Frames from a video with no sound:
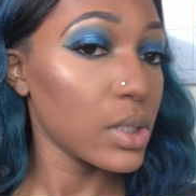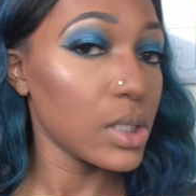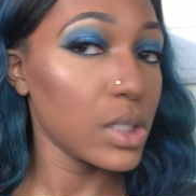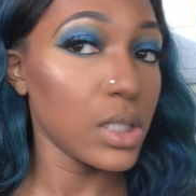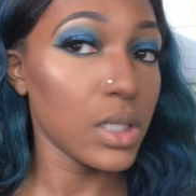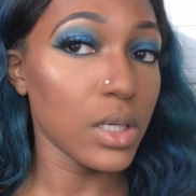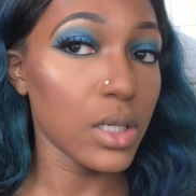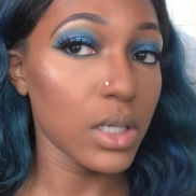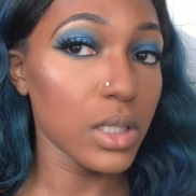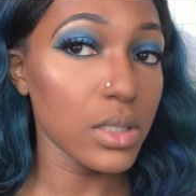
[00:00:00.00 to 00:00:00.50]

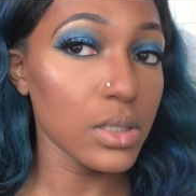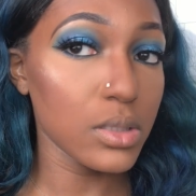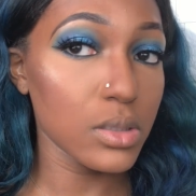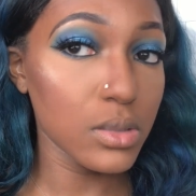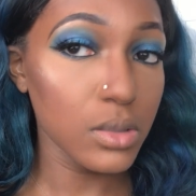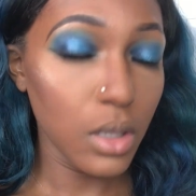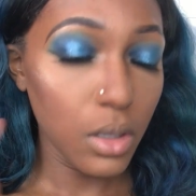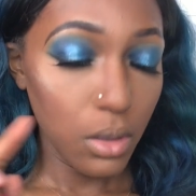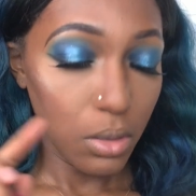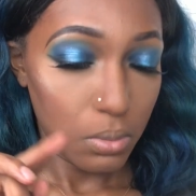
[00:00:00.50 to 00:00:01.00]

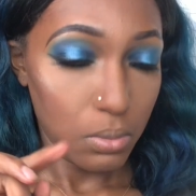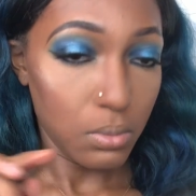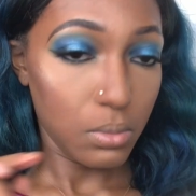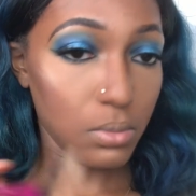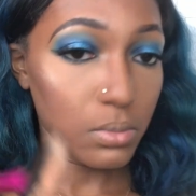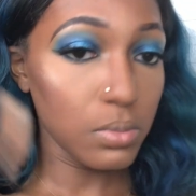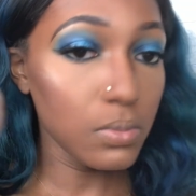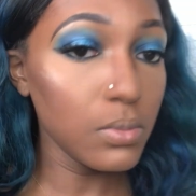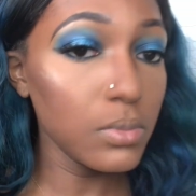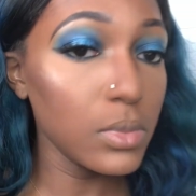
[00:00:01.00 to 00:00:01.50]
Yes,
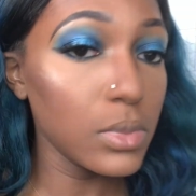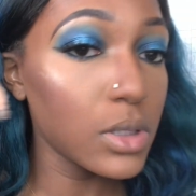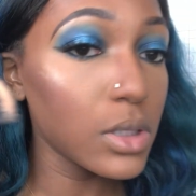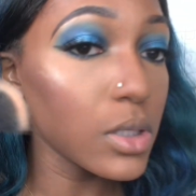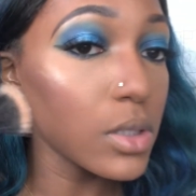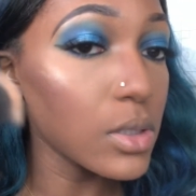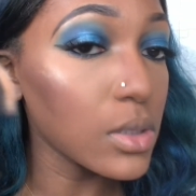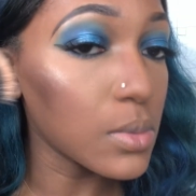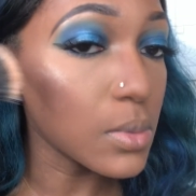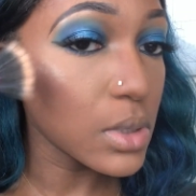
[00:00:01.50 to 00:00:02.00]

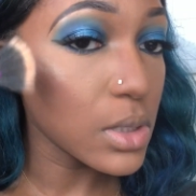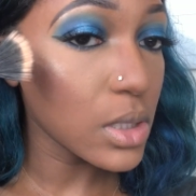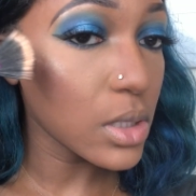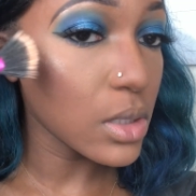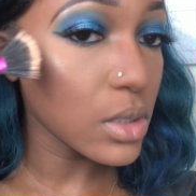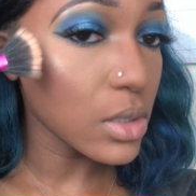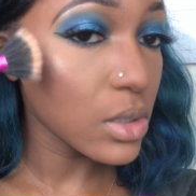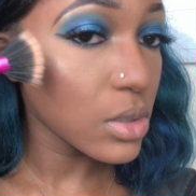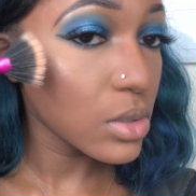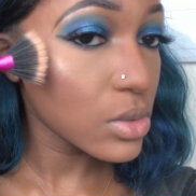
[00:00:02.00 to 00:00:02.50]
excuse me, it's a
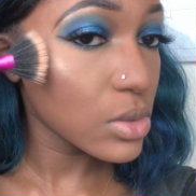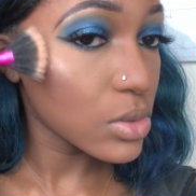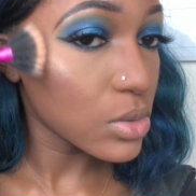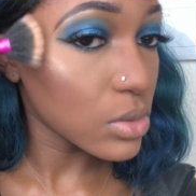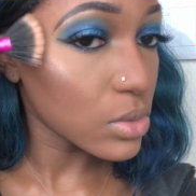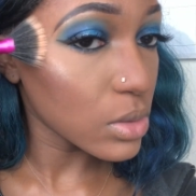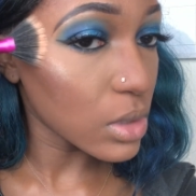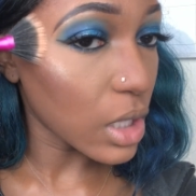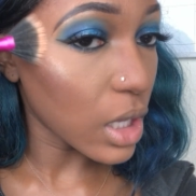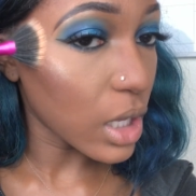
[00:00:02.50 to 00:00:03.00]
little
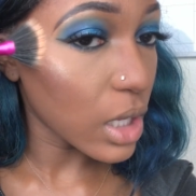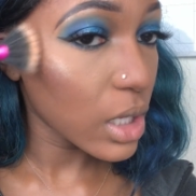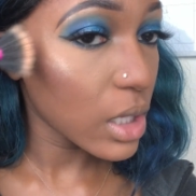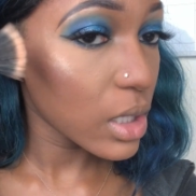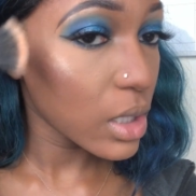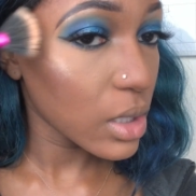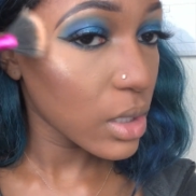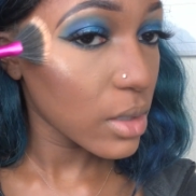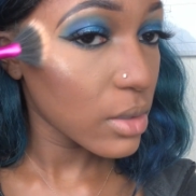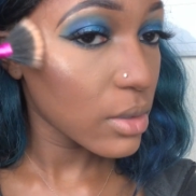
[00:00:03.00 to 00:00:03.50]
too
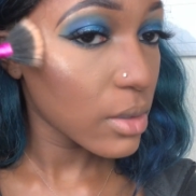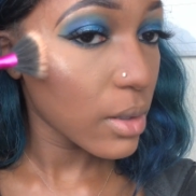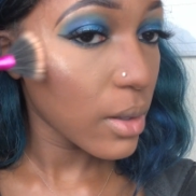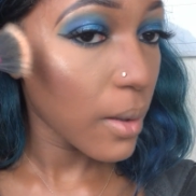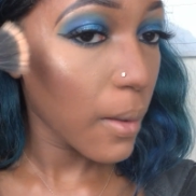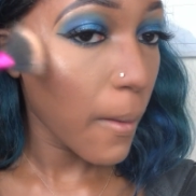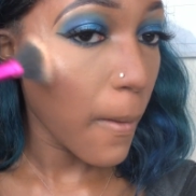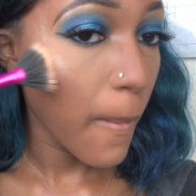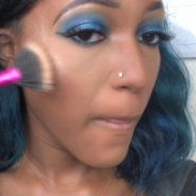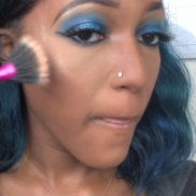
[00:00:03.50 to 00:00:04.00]
light,
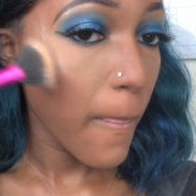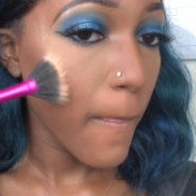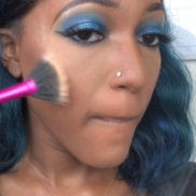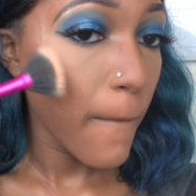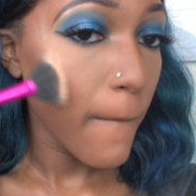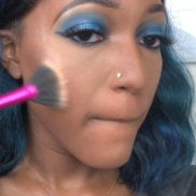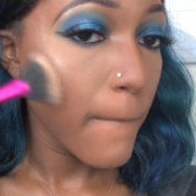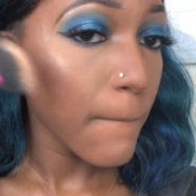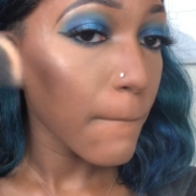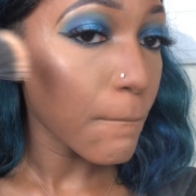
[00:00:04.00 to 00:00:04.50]

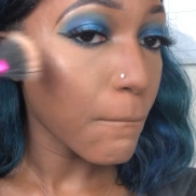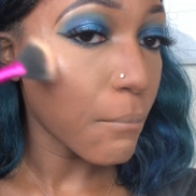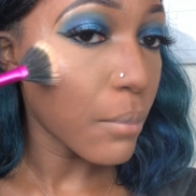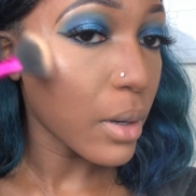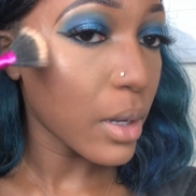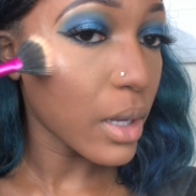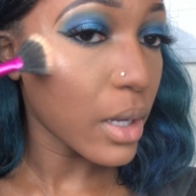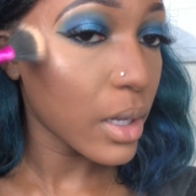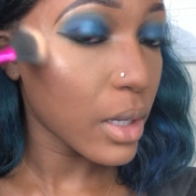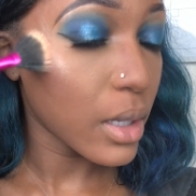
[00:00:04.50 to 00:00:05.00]

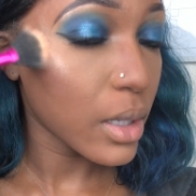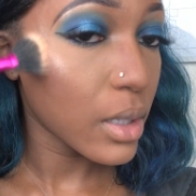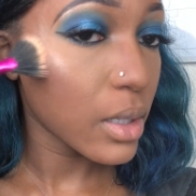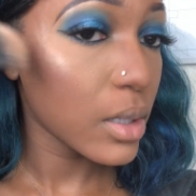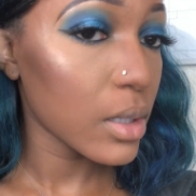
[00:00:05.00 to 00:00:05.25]
but